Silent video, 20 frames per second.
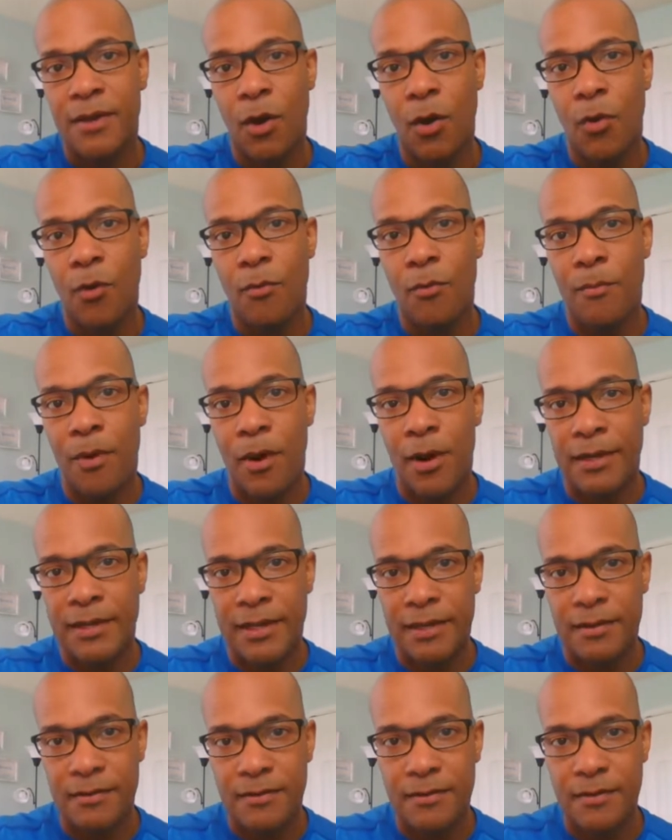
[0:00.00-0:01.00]
the home
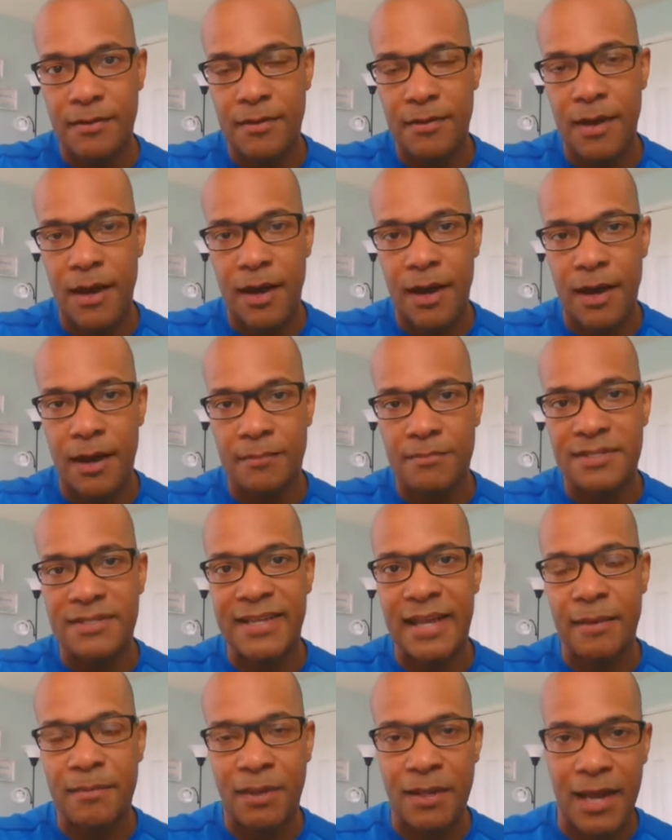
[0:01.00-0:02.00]
market
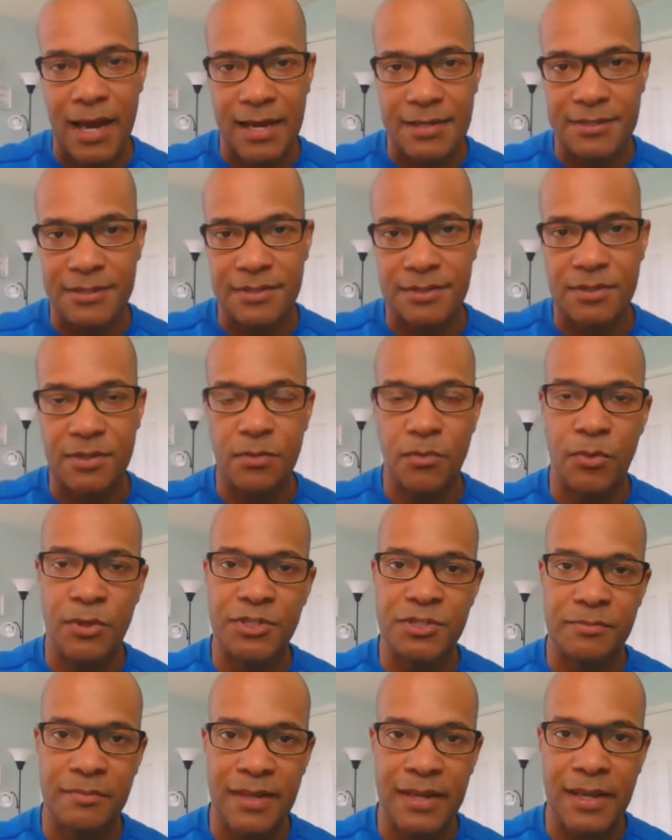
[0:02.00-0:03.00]
stabilizes,
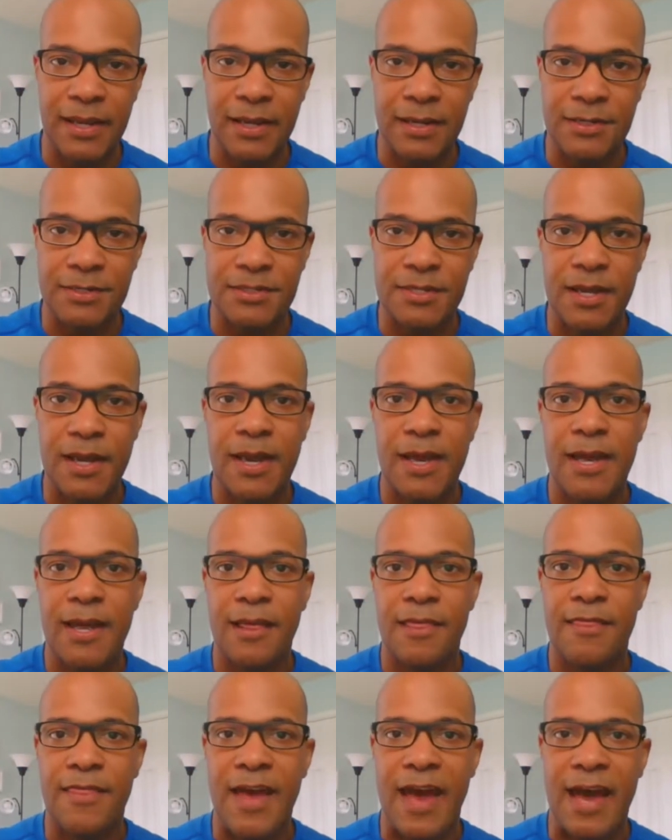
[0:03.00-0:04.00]
which means
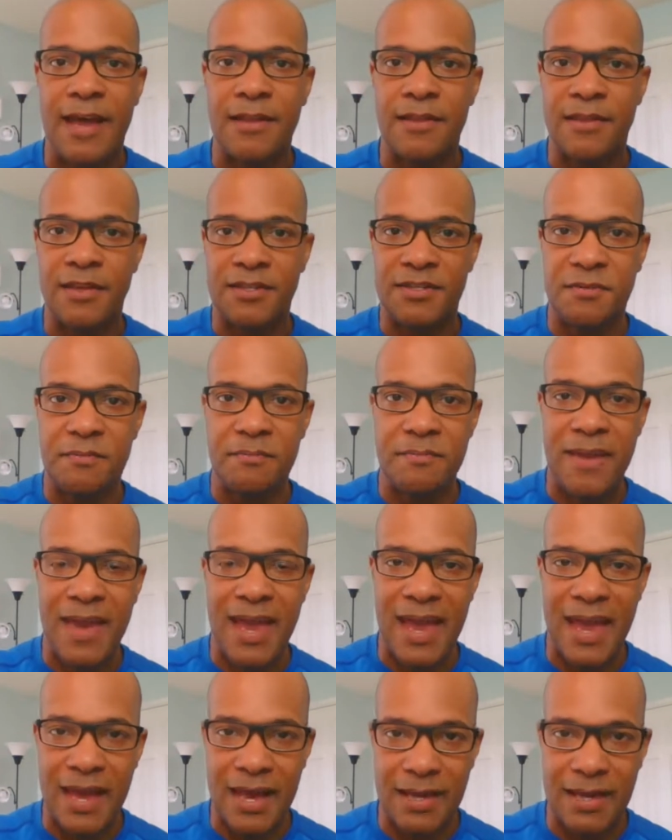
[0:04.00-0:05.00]
that the
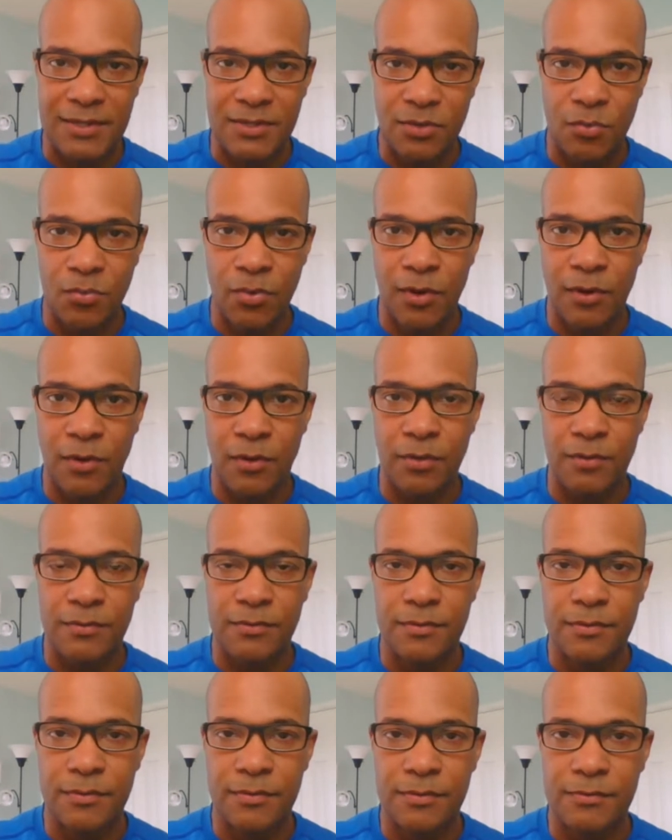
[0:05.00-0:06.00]
demand
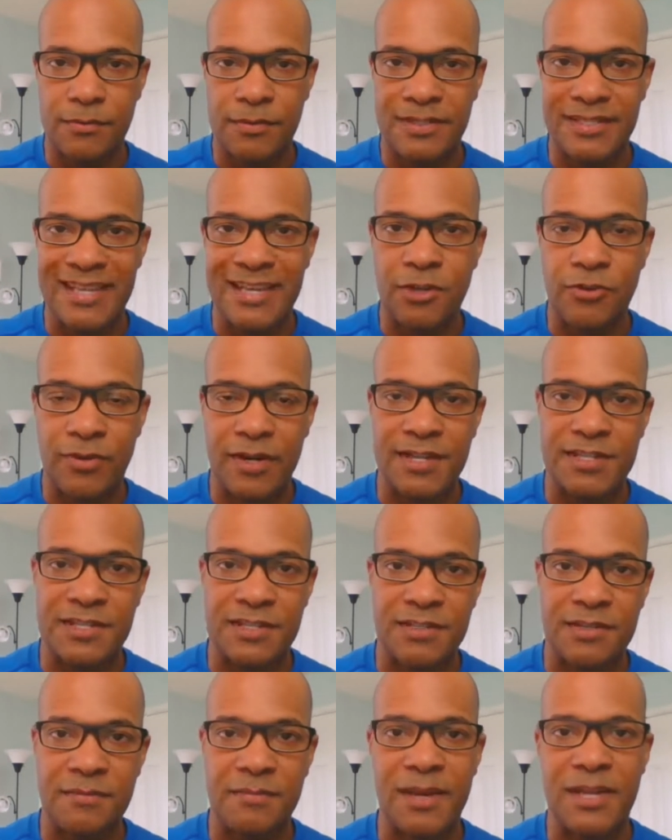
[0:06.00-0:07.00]
will decrease
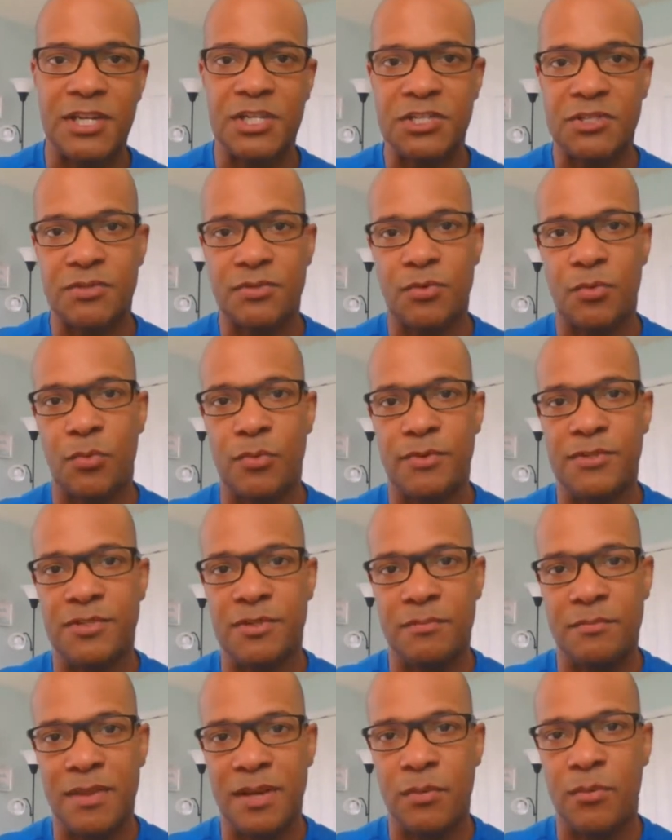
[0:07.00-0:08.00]
and diminish to
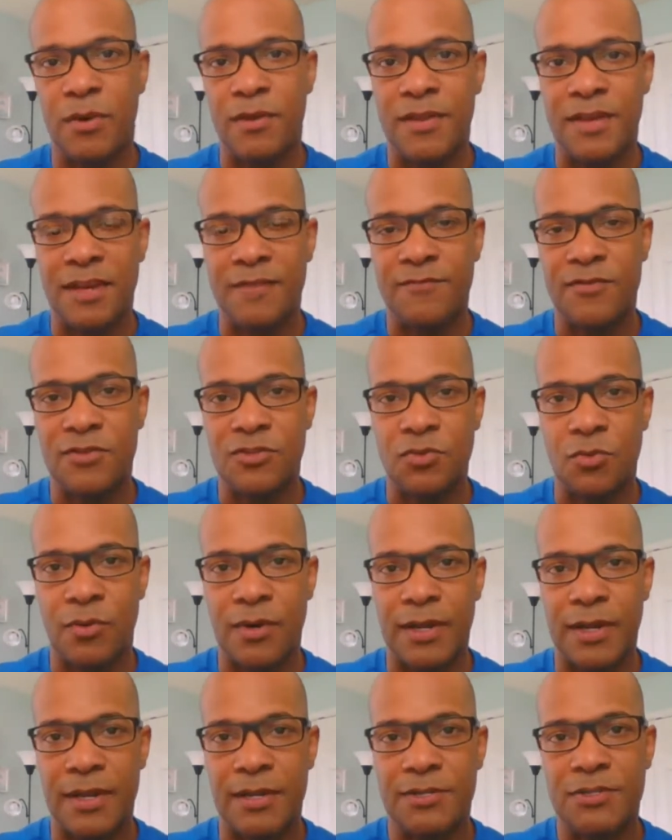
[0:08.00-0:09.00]
meet where the
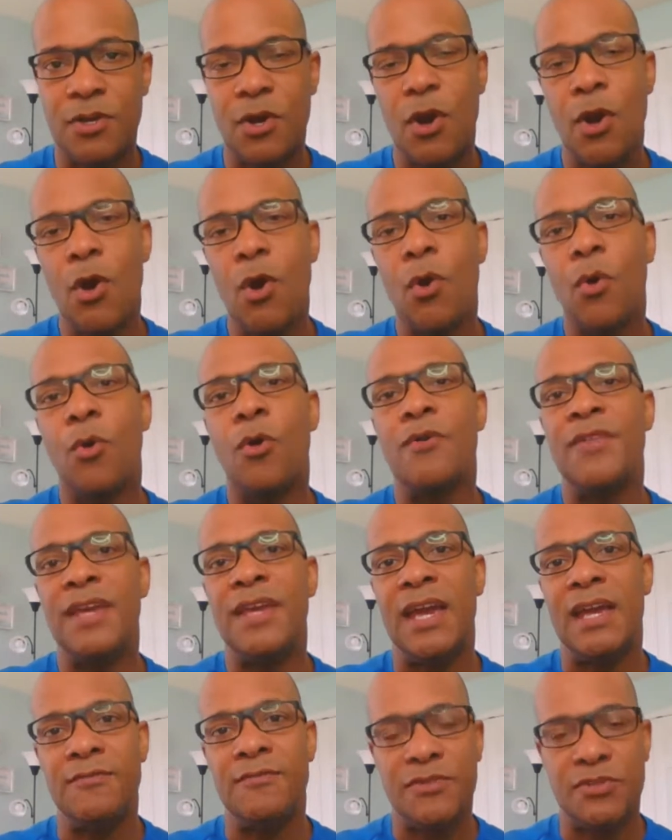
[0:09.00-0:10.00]
inventory is, or
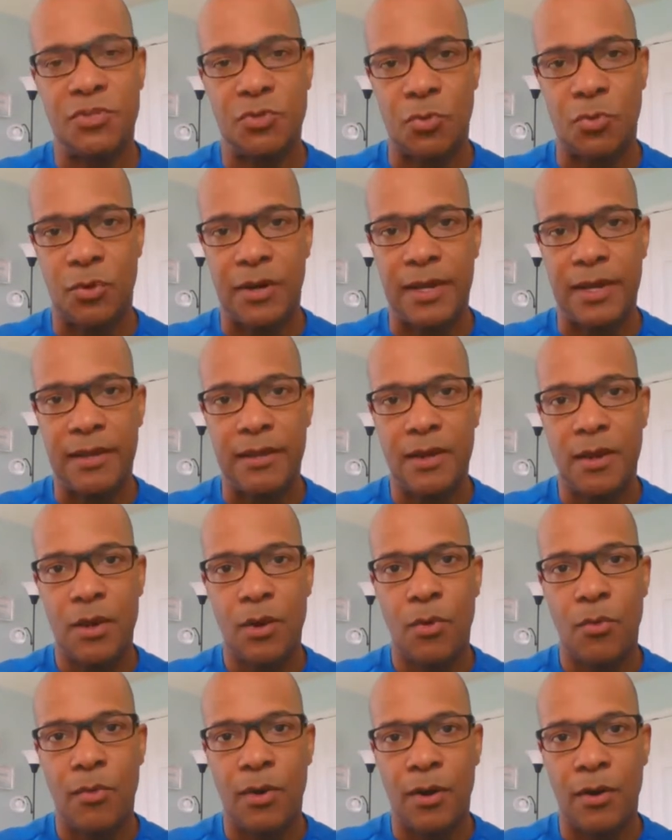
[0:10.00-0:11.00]
the inventory
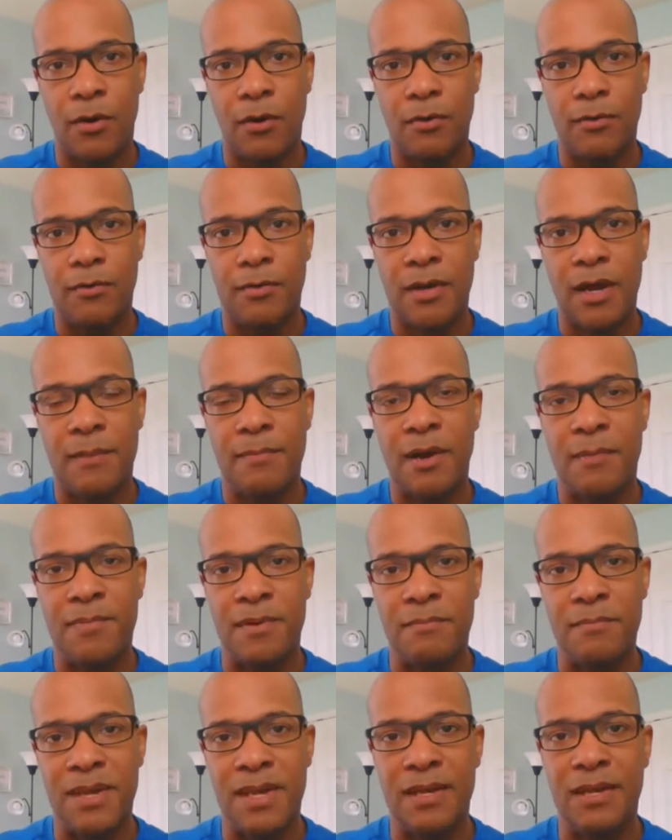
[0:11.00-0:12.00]
will come up
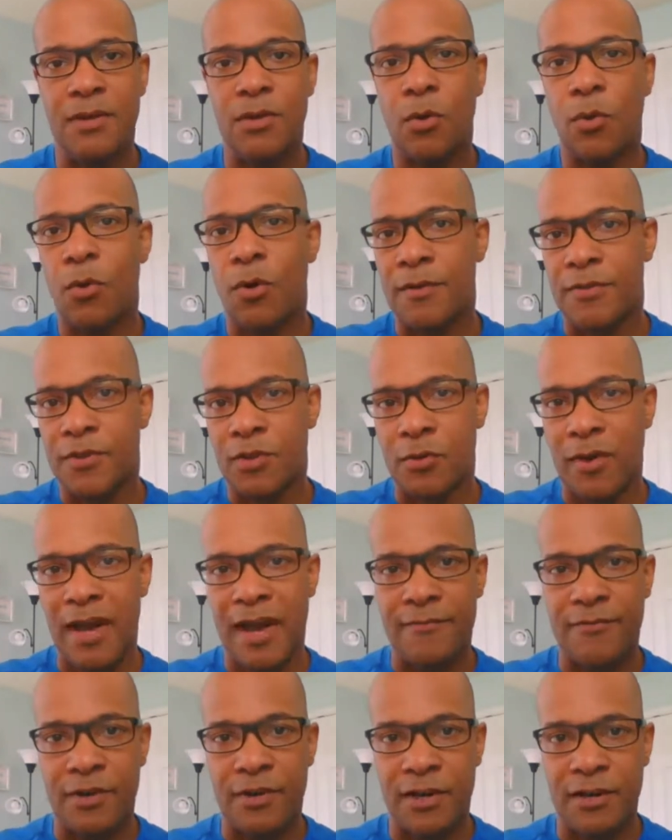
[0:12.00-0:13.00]
and meet it, or you'll
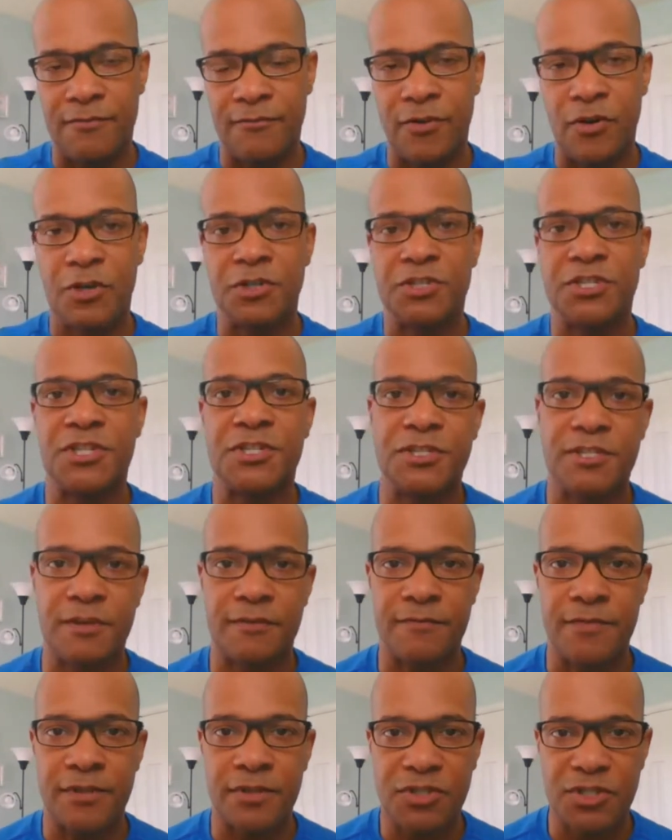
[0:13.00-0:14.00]
have a convergence
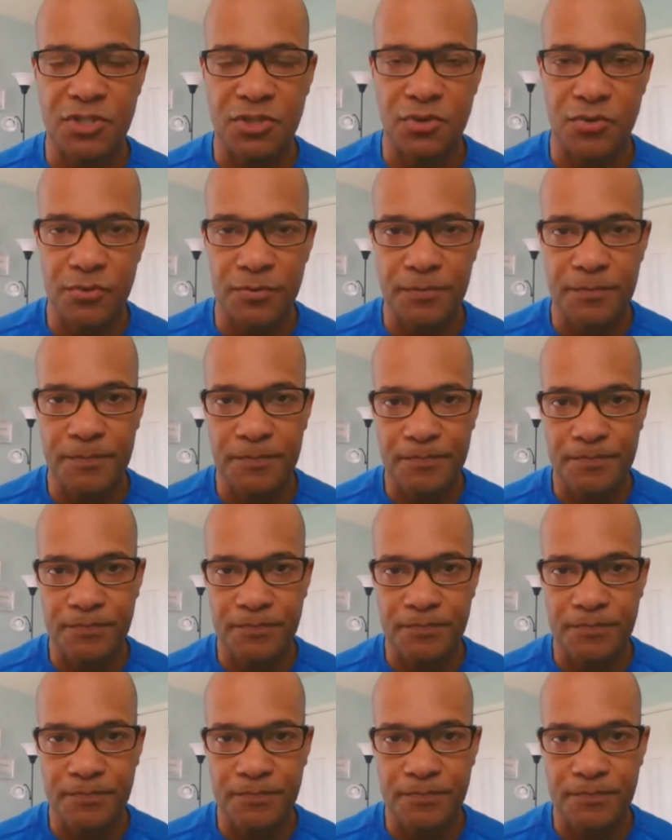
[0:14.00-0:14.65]
of the two,